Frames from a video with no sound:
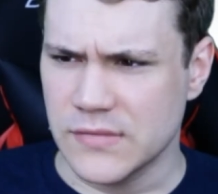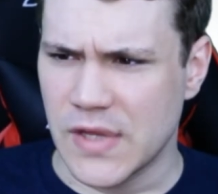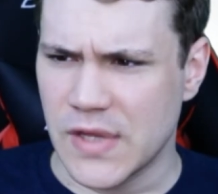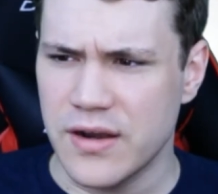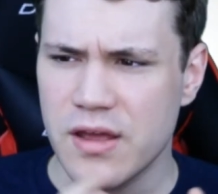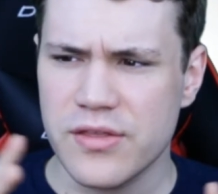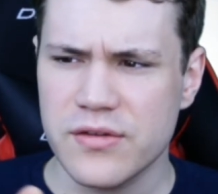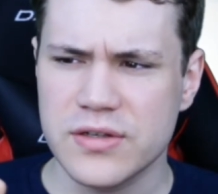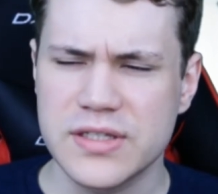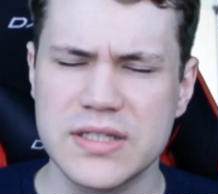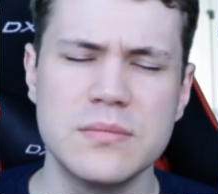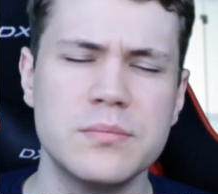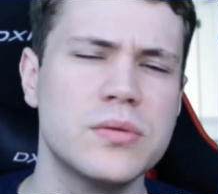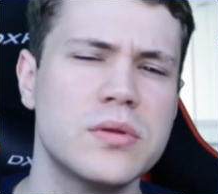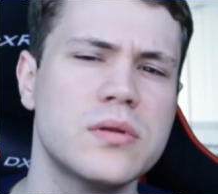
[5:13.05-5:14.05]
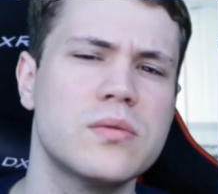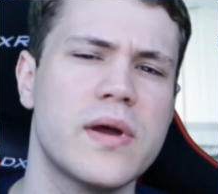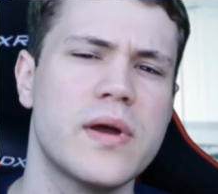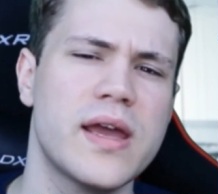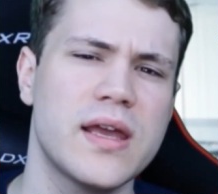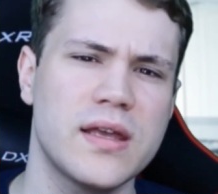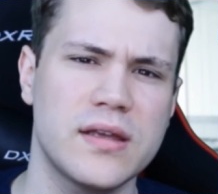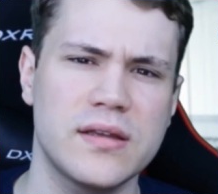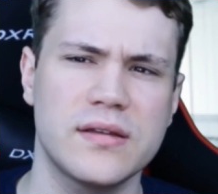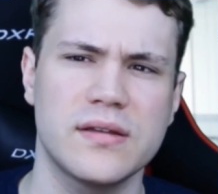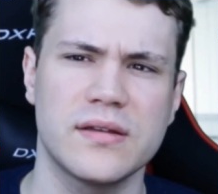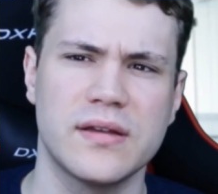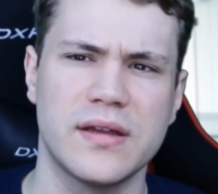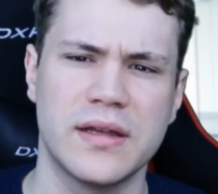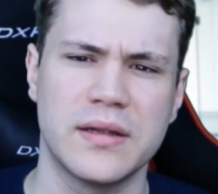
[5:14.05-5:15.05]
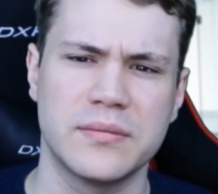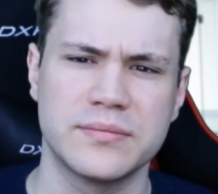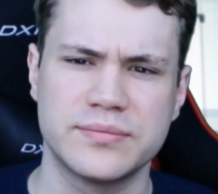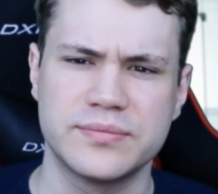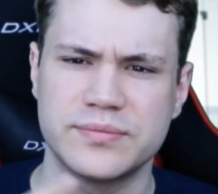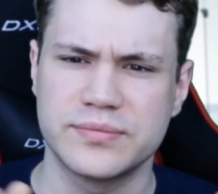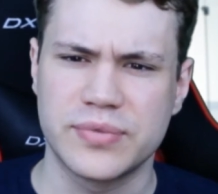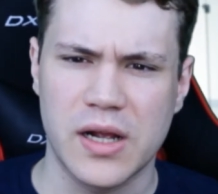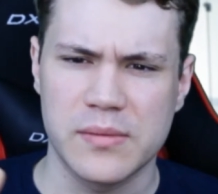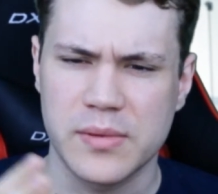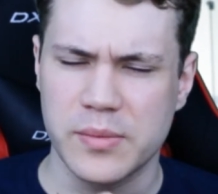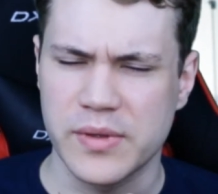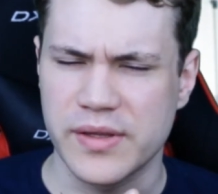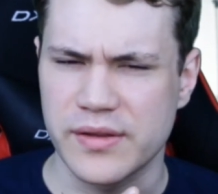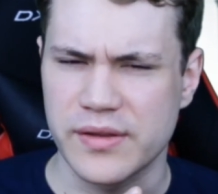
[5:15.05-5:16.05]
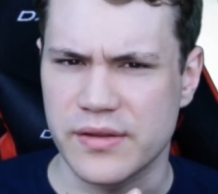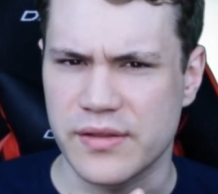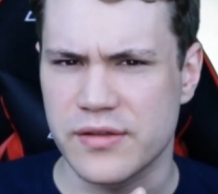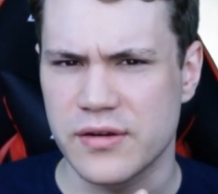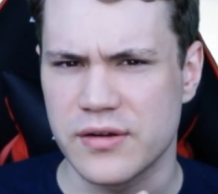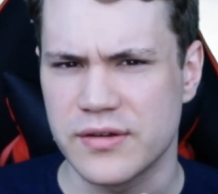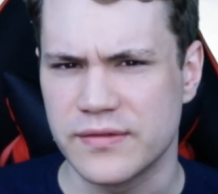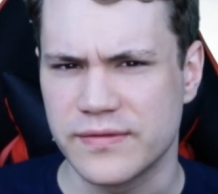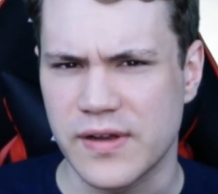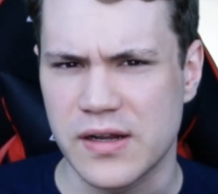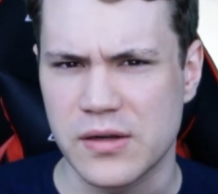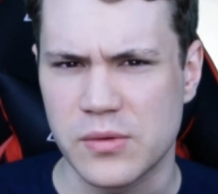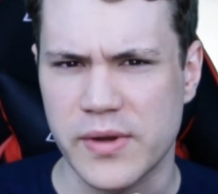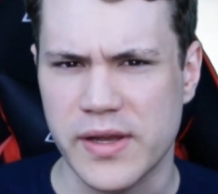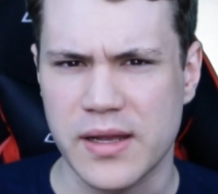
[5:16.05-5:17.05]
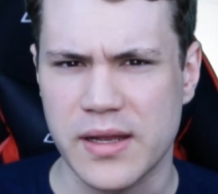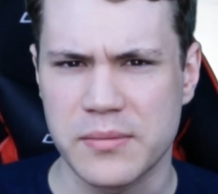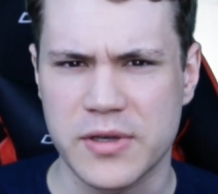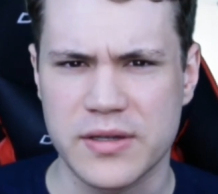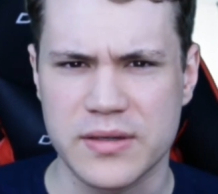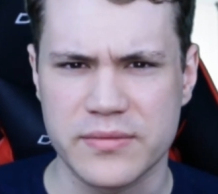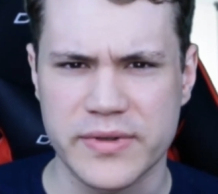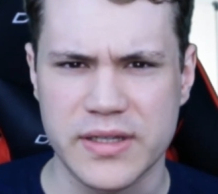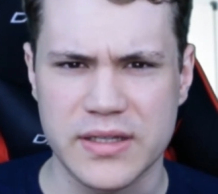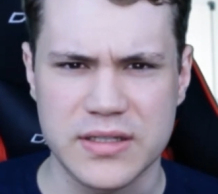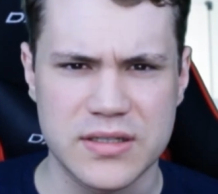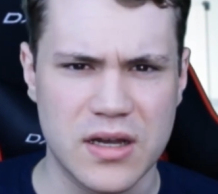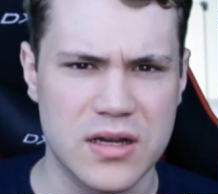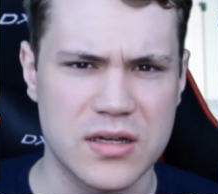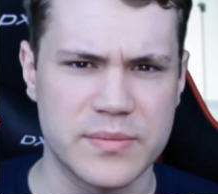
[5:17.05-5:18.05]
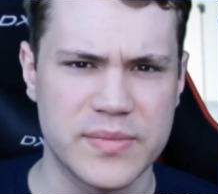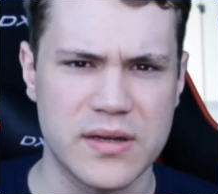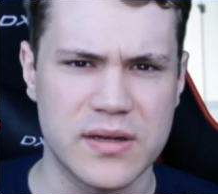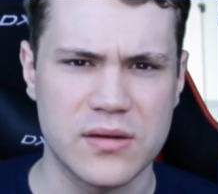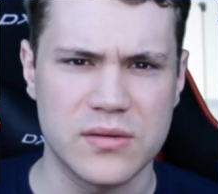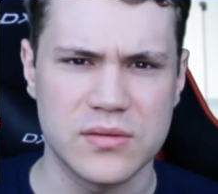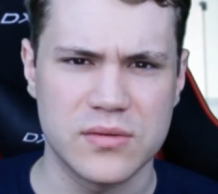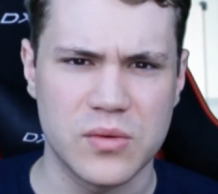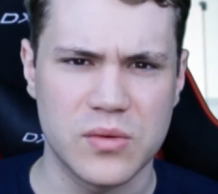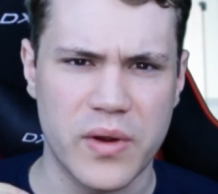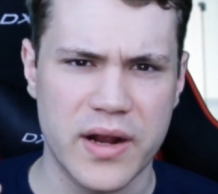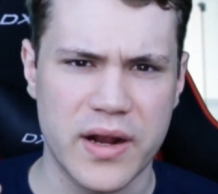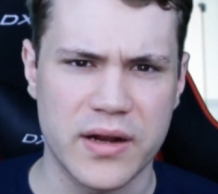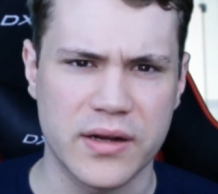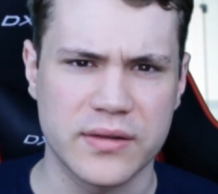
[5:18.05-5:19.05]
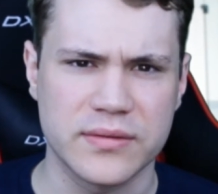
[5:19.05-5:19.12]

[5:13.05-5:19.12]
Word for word: Another simple way, and probably the third and final way I'm going to really talk about where